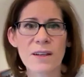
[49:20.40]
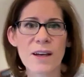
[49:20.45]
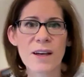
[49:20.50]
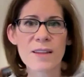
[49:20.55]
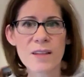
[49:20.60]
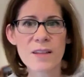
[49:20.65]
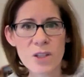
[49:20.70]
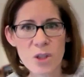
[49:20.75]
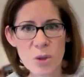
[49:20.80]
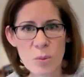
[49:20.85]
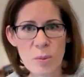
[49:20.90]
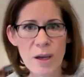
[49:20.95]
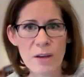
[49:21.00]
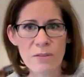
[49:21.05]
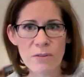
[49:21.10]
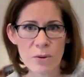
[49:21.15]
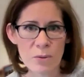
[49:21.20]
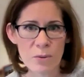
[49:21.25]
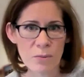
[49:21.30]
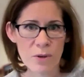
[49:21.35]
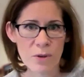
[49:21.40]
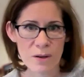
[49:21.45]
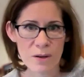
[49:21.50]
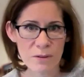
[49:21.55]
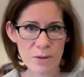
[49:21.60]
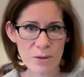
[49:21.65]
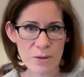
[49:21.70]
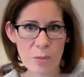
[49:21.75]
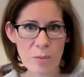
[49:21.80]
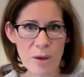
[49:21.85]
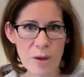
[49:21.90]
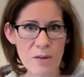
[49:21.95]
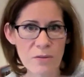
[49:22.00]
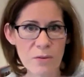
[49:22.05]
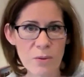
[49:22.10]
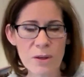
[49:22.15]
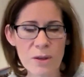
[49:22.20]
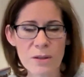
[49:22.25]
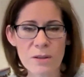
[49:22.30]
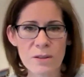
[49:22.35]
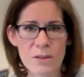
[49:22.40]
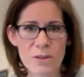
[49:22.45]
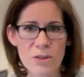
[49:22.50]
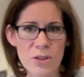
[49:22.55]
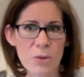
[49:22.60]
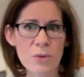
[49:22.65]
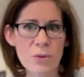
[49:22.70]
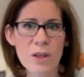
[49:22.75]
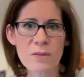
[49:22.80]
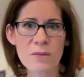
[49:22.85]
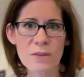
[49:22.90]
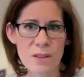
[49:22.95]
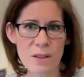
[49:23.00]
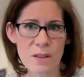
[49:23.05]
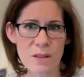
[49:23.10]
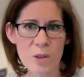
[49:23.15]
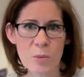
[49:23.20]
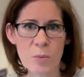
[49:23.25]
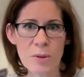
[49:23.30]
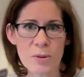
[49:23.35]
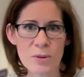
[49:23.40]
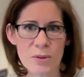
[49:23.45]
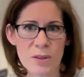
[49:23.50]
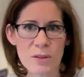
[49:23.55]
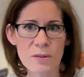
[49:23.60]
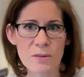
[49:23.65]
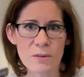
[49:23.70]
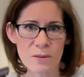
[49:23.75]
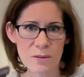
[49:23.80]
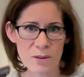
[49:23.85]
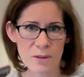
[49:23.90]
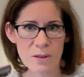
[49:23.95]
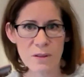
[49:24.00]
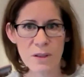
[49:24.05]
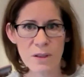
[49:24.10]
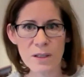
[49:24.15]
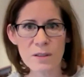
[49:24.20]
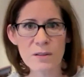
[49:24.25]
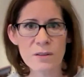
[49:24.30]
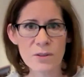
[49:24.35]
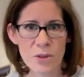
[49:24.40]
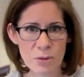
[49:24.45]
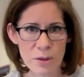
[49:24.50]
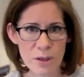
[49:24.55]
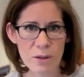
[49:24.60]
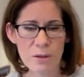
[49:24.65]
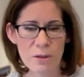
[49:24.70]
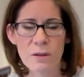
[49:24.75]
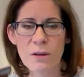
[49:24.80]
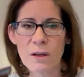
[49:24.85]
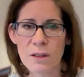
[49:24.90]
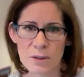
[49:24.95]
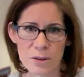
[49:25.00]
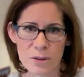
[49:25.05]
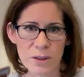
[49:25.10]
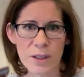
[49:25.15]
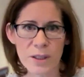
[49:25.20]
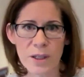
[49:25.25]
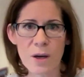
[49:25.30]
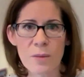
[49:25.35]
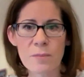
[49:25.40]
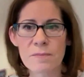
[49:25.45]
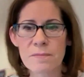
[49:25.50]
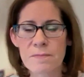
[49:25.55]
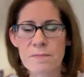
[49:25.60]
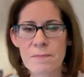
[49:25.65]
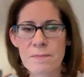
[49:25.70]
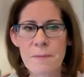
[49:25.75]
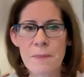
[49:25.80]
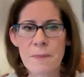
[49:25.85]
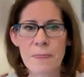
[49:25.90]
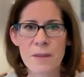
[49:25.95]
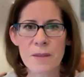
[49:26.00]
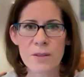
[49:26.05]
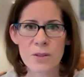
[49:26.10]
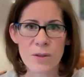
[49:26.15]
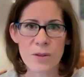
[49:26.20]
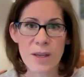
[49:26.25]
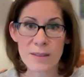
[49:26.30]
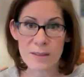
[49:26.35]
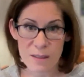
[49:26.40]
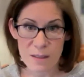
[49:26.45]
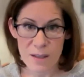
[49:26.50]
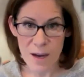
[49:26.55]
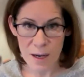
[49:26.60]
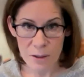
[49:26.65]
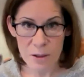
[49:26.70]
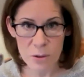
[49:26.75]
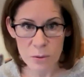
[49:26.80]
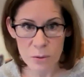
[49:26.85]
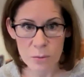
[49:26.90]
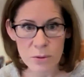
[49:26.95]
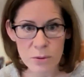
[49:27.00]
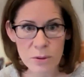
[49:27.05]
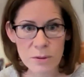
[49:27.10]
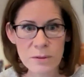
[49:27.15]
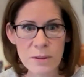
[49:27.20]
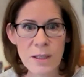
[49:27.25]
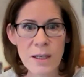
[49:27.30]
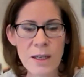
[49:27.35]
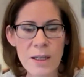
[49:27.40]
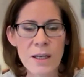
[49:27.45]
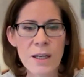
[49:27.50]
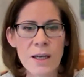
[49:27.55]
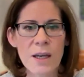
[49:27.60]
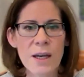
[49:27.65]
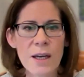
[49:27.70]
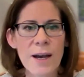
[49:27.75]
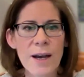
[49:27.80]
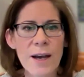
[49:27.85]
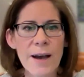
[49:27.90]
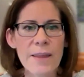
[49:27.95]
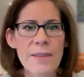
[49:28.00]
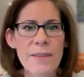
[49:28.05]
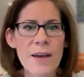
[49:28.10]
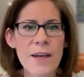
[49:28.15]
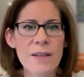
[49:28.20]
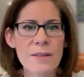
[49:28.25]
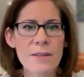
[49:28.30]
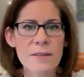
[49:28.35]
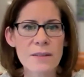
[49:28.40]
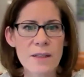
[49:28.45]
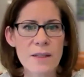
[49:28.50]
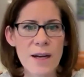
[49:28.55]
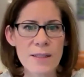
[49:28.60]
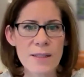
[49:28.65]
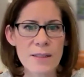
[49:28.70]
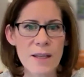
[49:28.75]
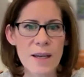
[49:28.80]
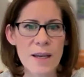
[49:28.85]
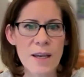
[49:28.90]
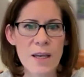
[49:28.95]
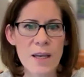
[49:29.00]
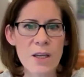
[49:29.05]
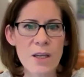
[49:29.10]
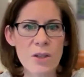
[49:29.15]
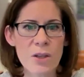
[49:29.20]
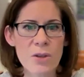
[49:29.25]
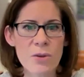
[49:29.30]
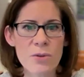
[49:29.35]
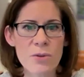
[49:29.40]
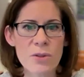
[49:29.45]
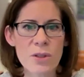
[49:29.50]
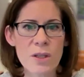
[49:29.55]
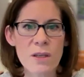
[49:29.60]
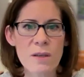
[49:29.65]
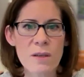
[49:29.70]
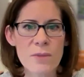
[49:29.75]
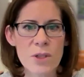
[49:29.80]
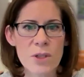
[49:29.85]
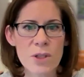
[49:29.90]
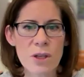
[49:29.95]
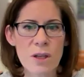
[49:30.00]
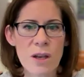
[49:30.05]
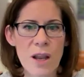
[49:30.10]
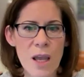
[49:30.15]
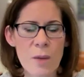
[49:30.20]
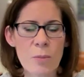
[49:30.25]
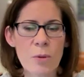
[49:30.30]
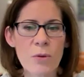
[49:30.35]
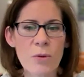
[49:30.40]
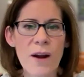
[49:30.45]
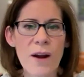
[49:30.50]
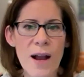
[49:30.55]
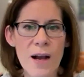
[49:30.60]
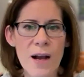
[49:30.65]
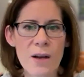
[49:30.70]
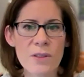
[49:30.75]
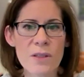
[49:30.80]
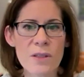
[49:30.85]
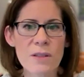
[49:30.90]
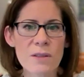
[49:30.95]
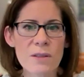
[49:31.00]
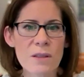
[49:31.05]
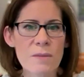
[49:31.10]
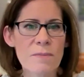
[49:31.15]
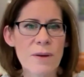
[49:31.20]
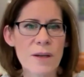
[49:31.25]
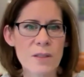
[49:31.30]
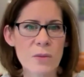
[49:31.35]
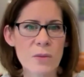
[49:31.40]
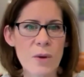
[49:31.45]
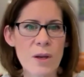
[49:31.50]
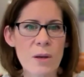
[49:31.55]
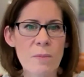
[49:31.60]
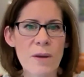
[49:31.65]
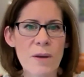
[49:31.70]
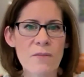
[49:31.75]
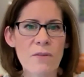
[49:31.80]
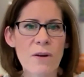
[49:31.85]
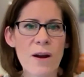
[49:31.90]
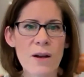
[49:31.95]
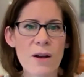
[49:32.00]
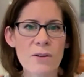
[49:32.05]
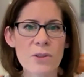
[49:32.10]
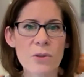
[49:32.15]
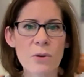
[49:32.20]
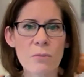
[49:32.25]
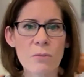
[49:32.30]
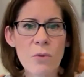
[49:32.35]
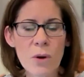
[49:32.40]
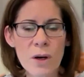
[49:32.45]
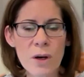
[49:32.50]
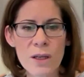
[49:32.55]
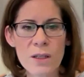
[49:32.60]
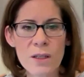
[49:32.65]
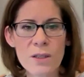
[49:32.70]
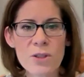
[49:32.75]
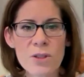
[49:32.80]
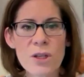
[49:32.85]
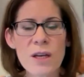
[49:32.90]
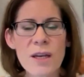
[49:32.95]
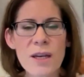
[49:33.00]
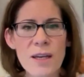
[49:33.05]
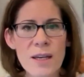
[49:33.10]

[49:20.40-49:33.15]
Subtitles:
and then you pay for whatever you're going to pay for. Don't give it to this person to then trigger unearned income. So that's the technical rule. And then did I say using Michigan ABLE for housing is the best way to pay for housing or mortgage?